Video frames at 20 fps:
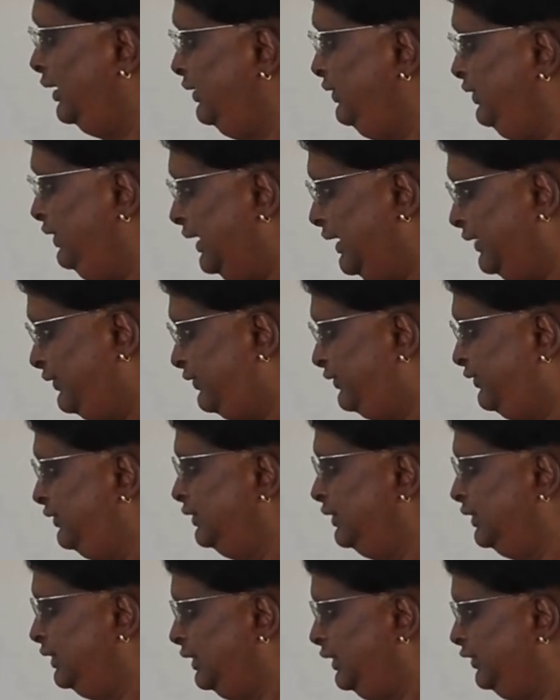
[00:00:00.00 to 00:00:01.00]

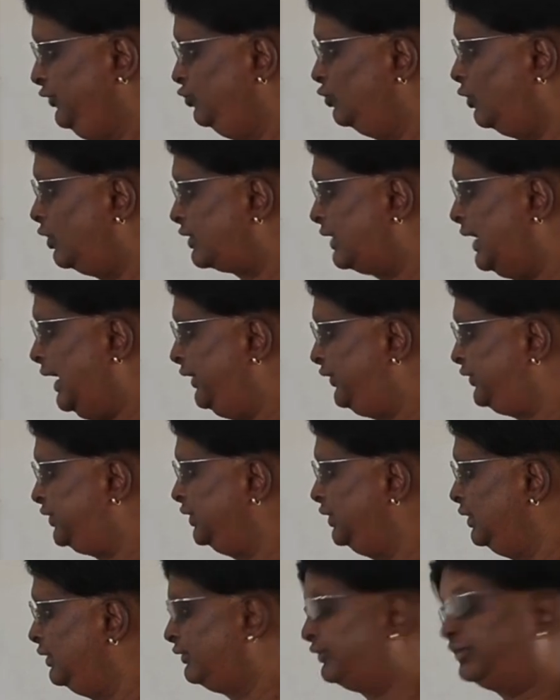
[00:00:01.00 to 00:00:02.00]
yes, you are
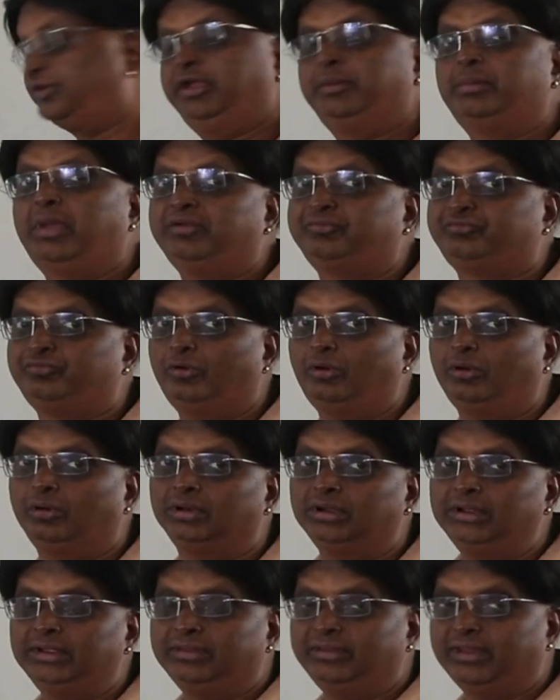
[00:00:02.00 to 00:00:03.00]
right, C by
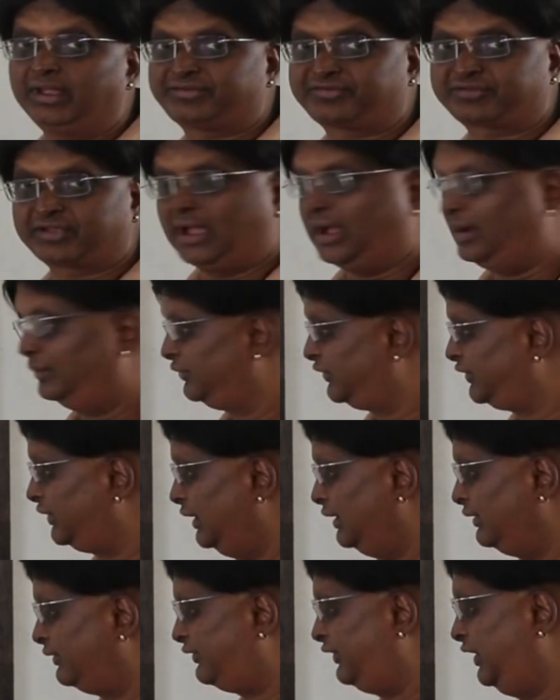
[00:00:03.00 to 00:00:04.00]
4. Next comes
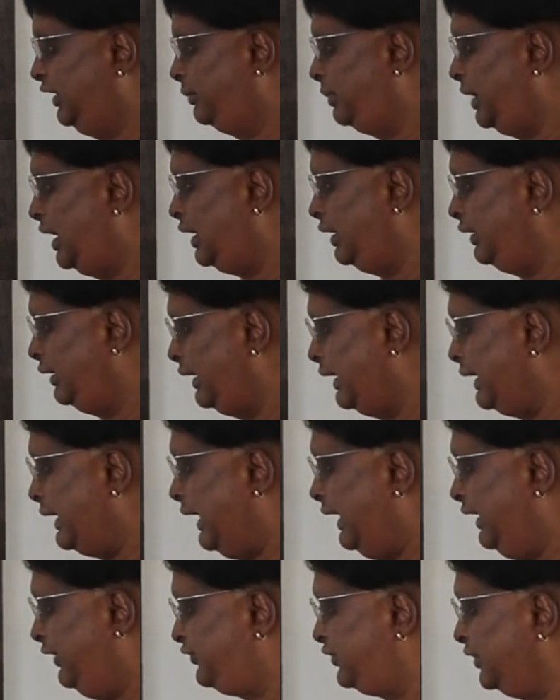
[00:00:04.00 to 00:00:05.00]
C by
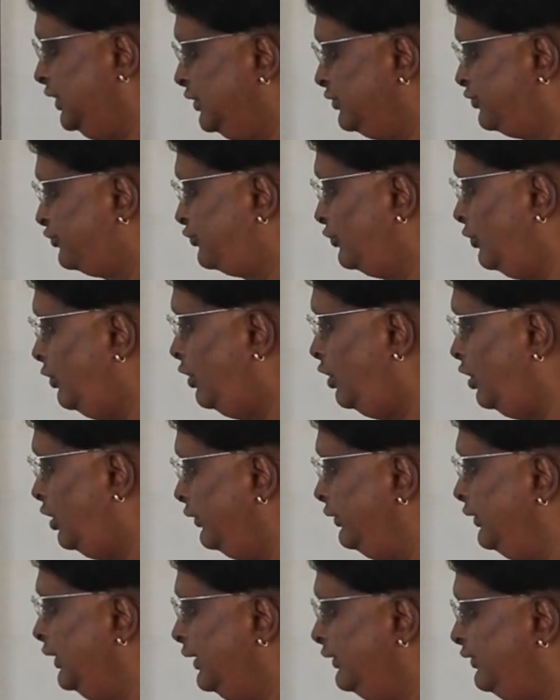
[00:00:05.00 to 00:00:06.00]
8, so
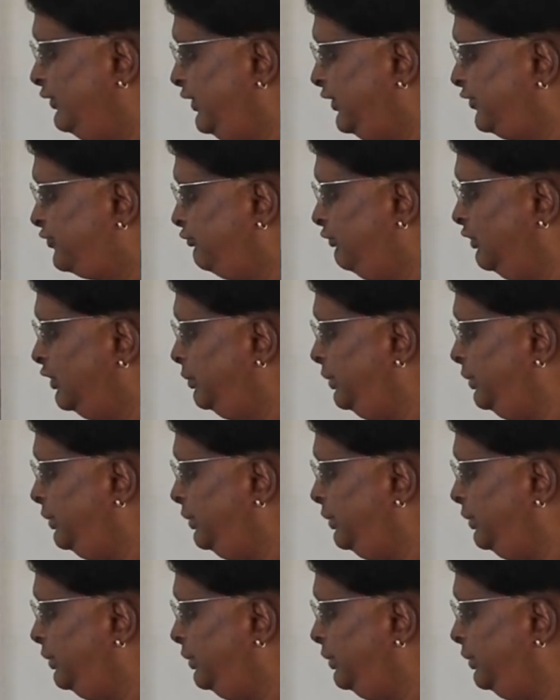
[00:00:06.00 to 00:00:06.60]
on. This will